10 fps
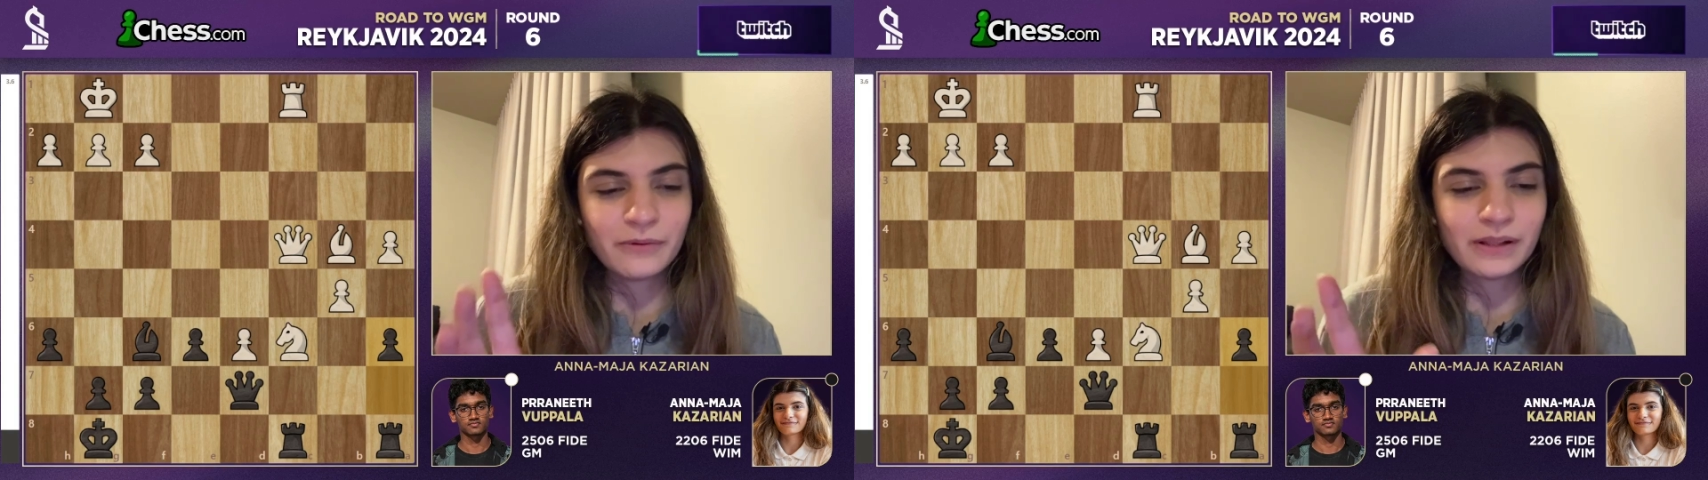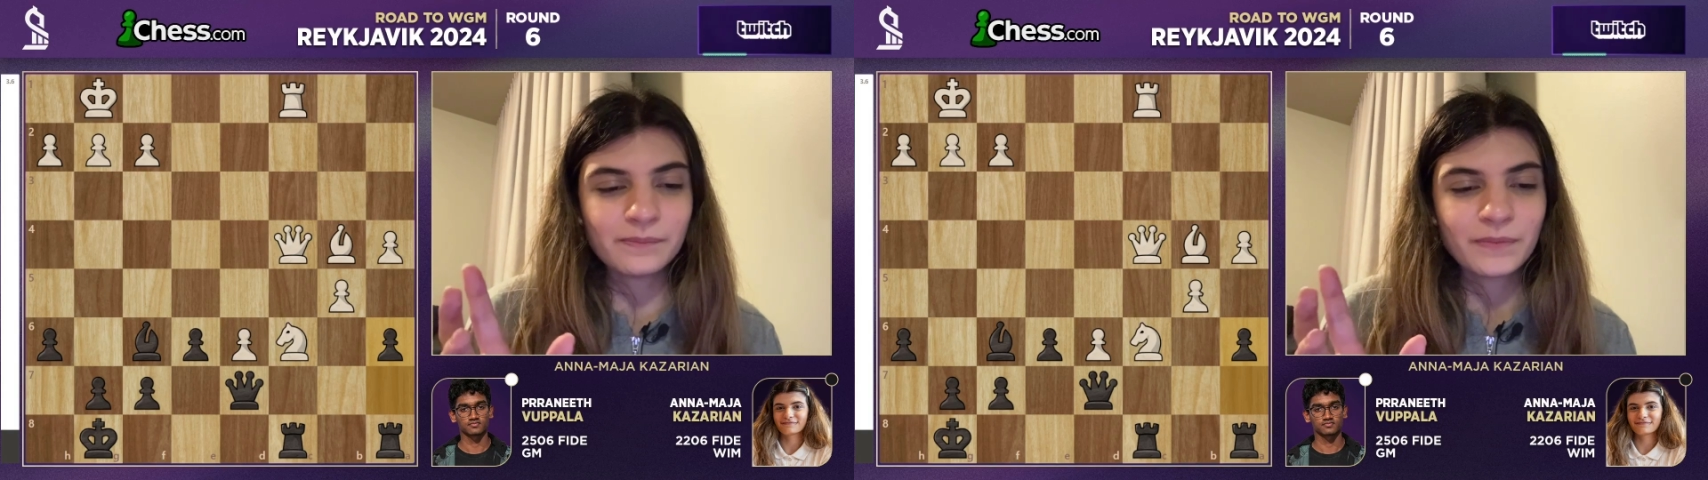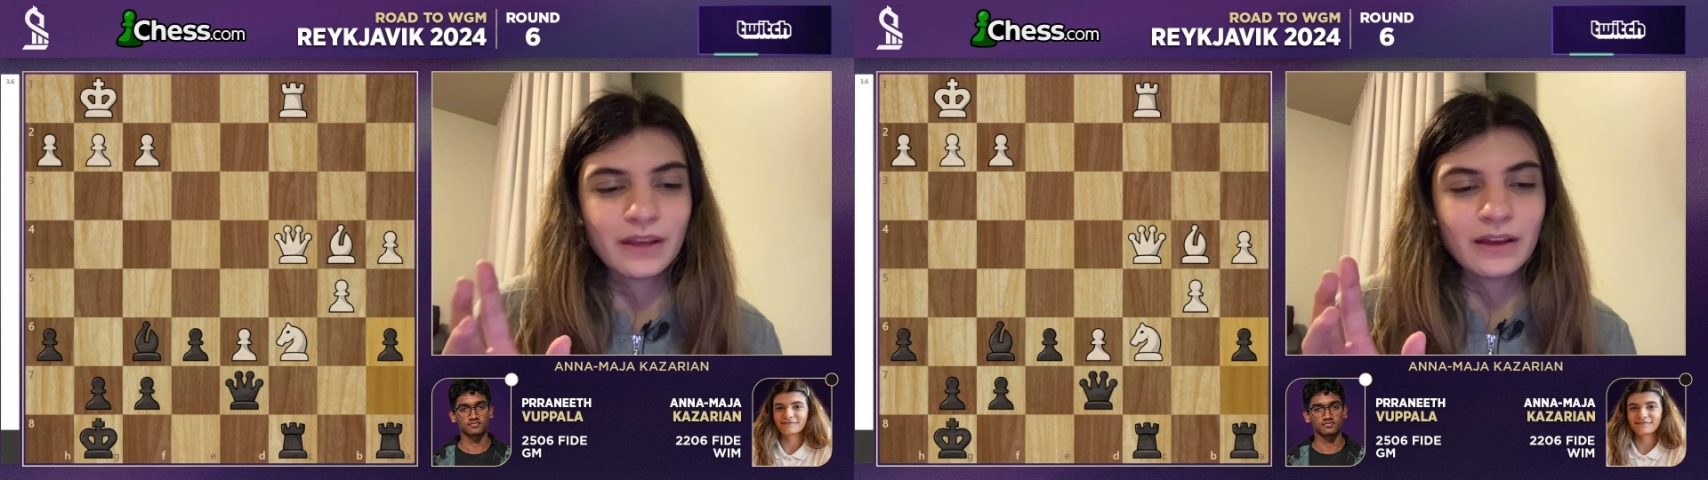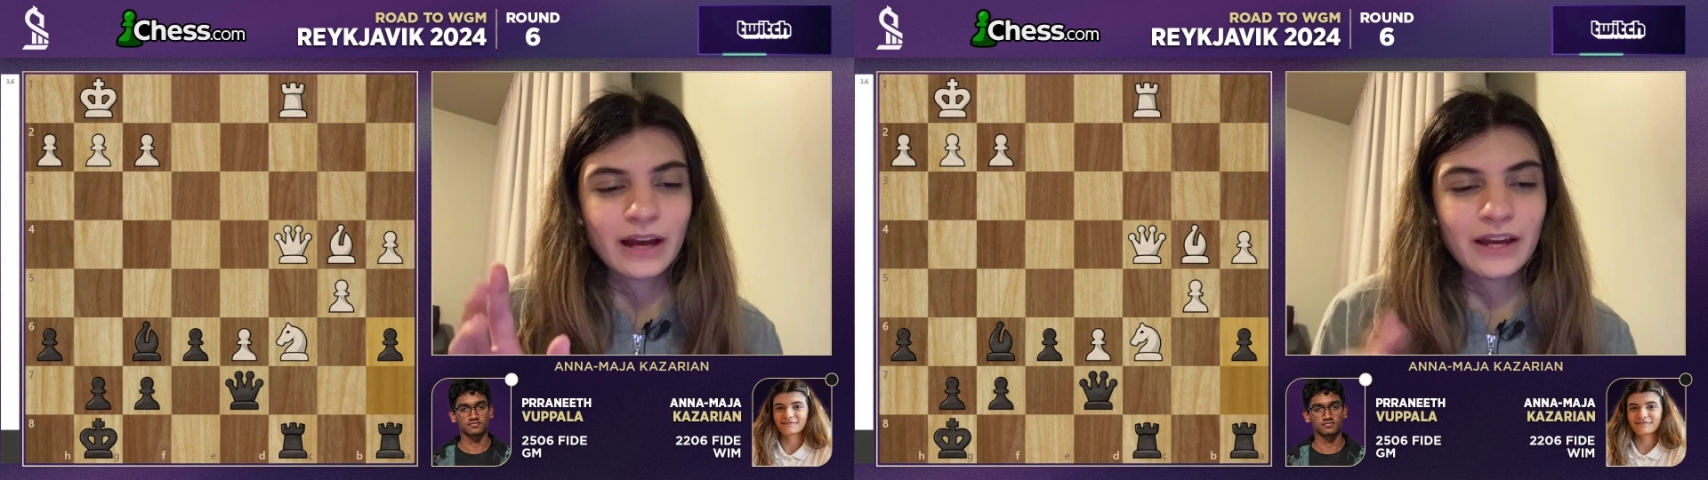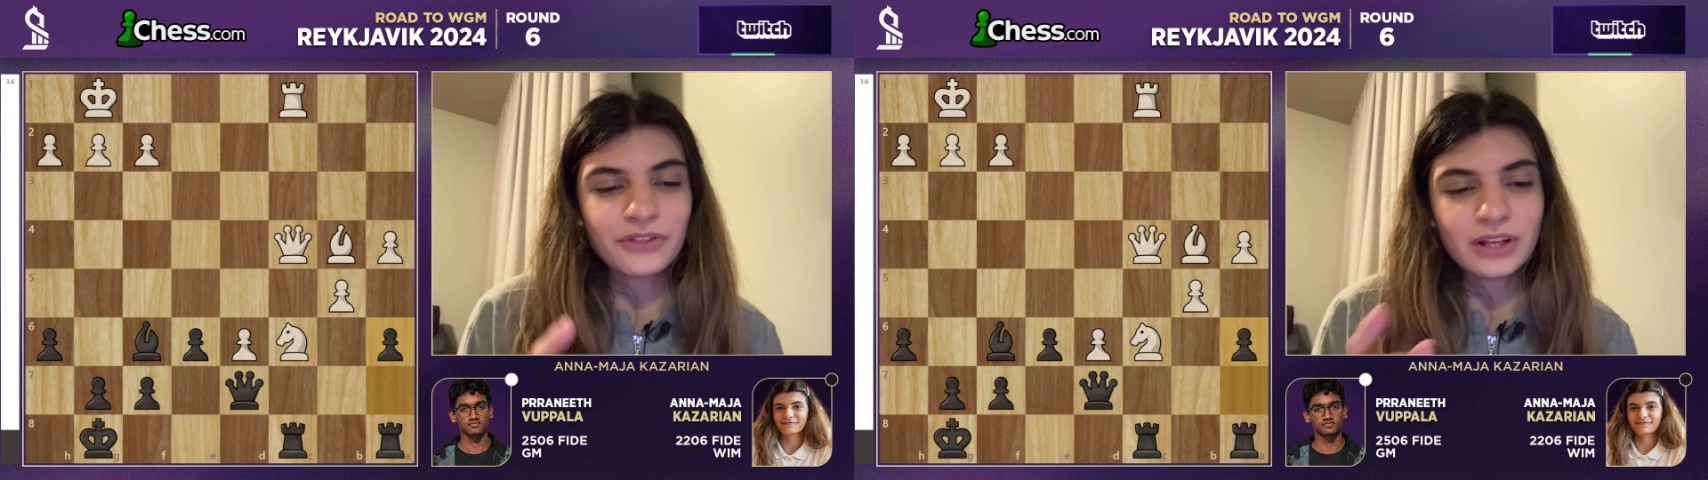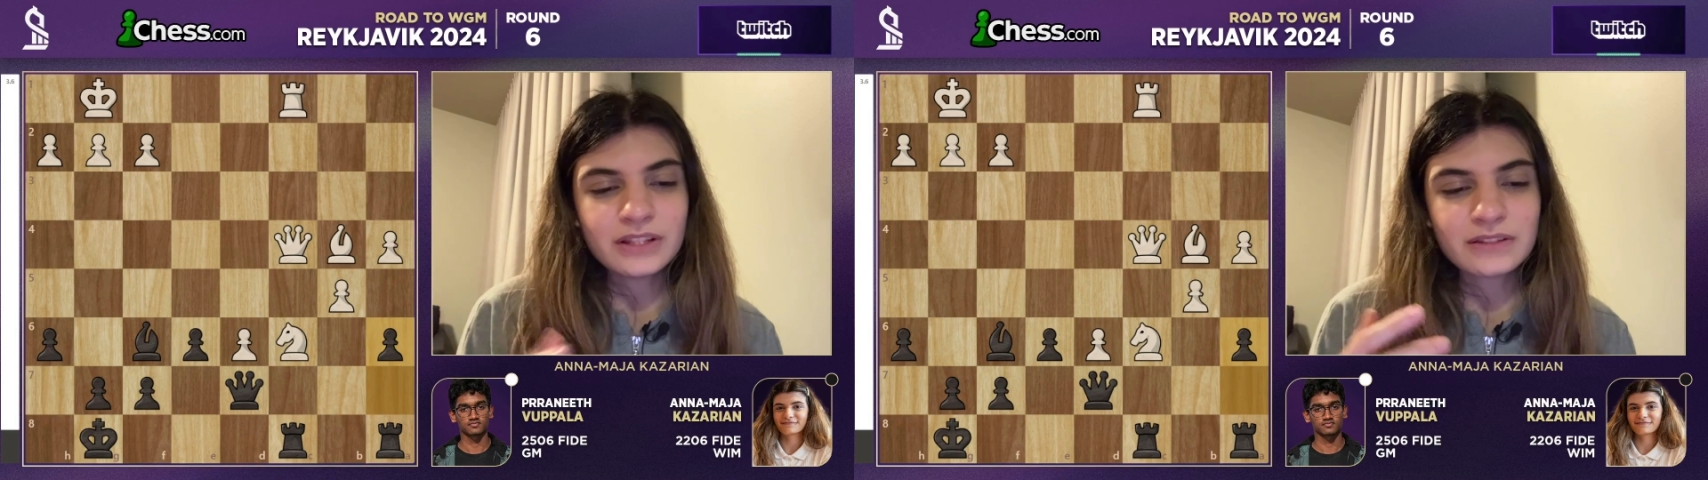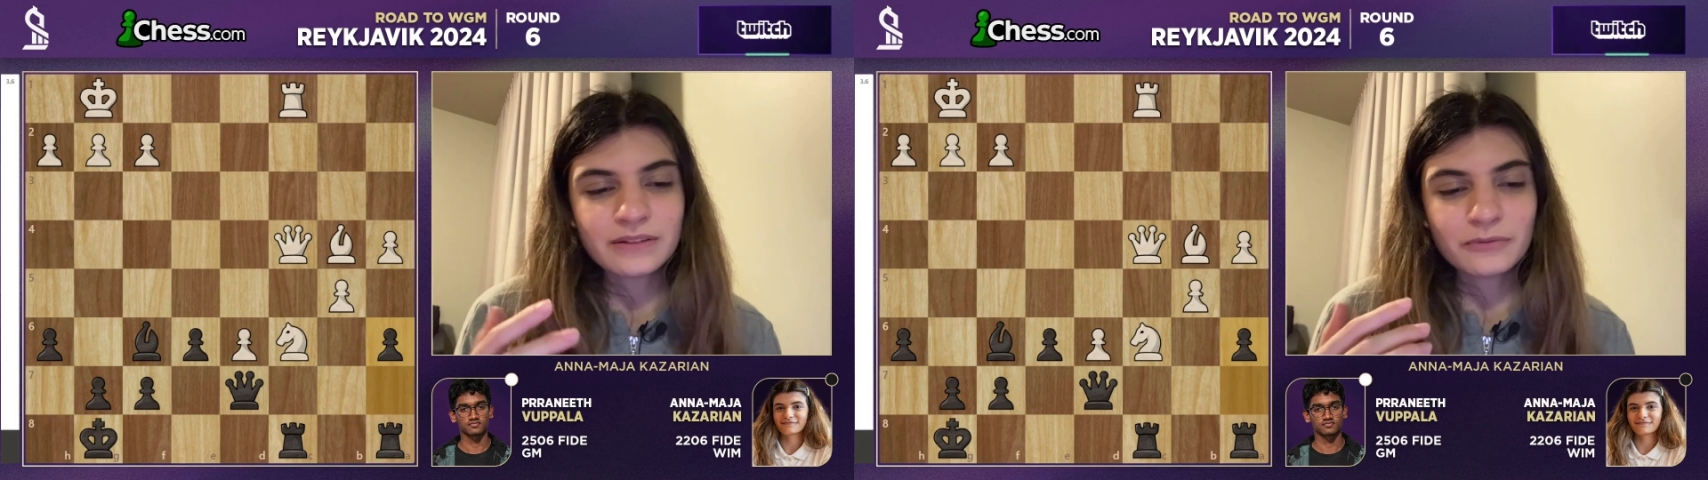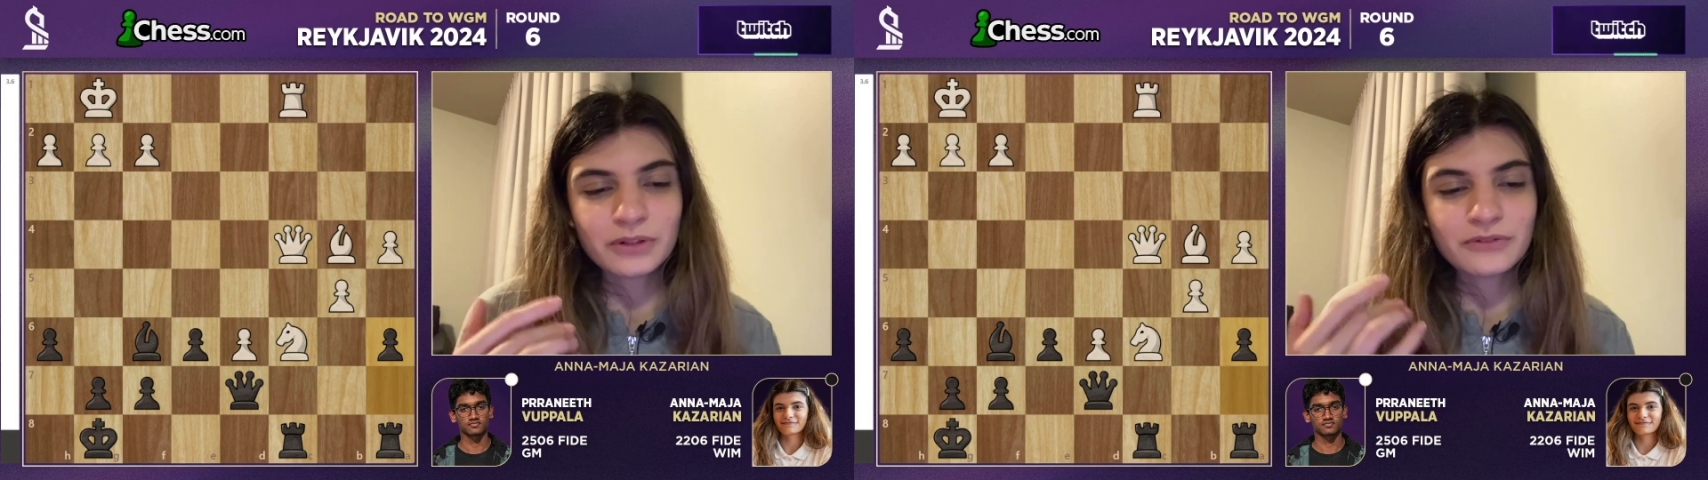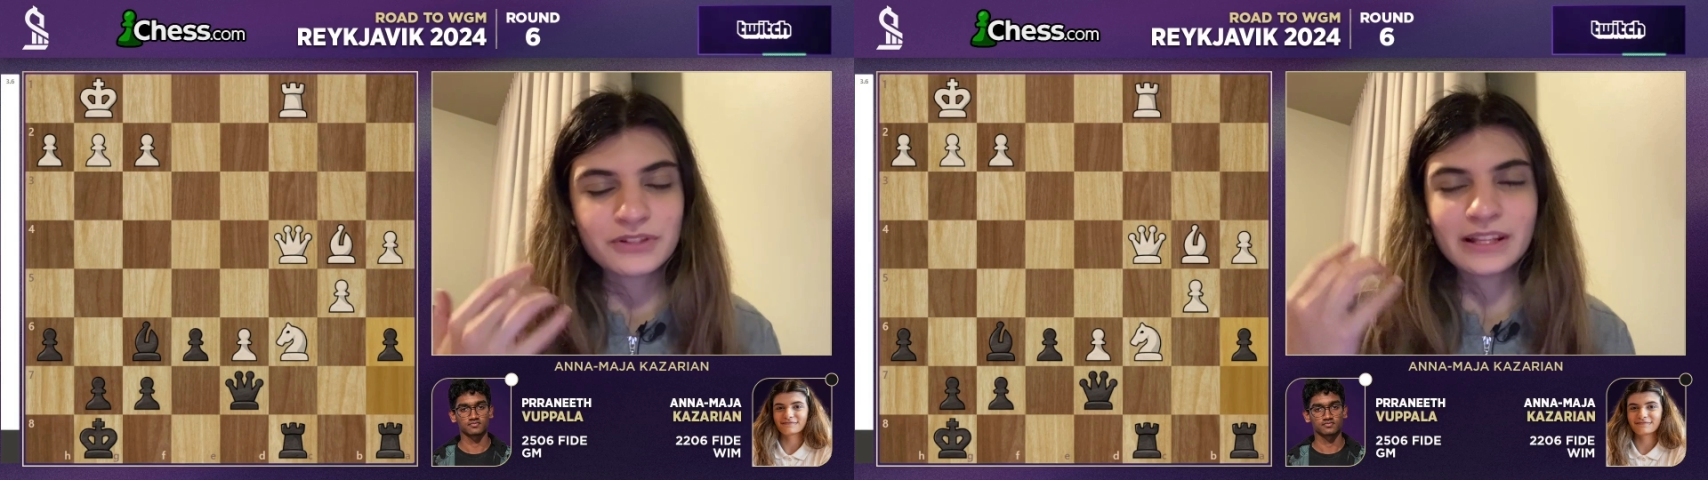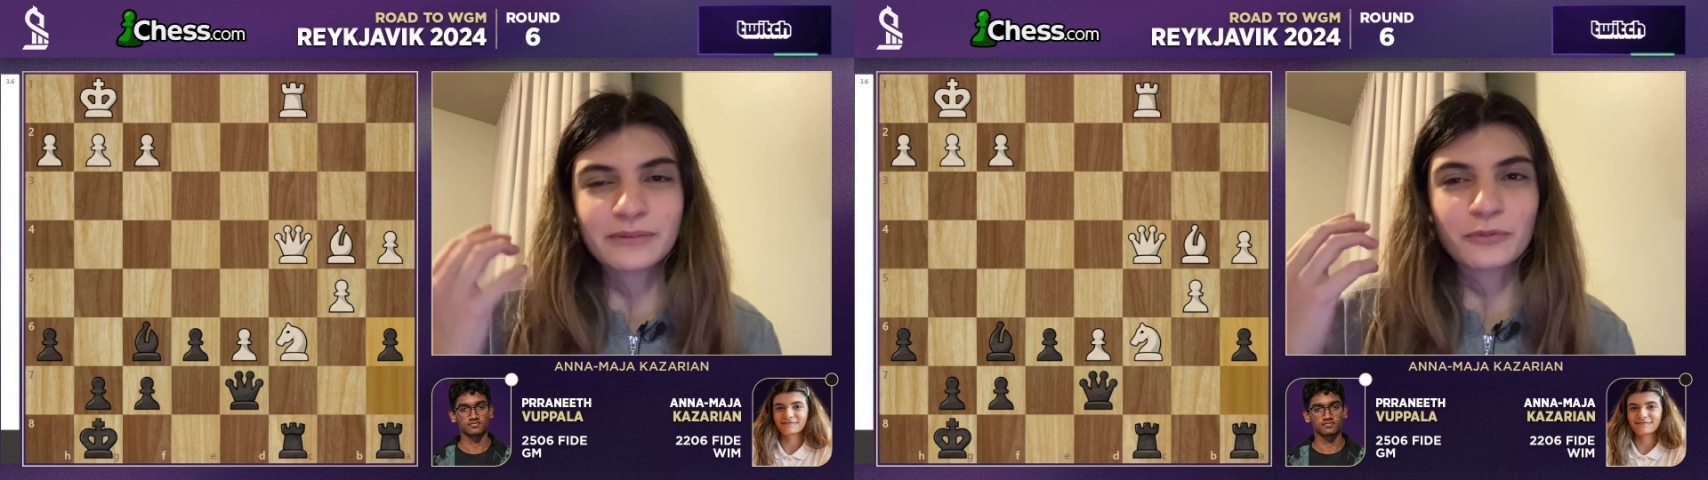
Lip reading: Well, I thought it was like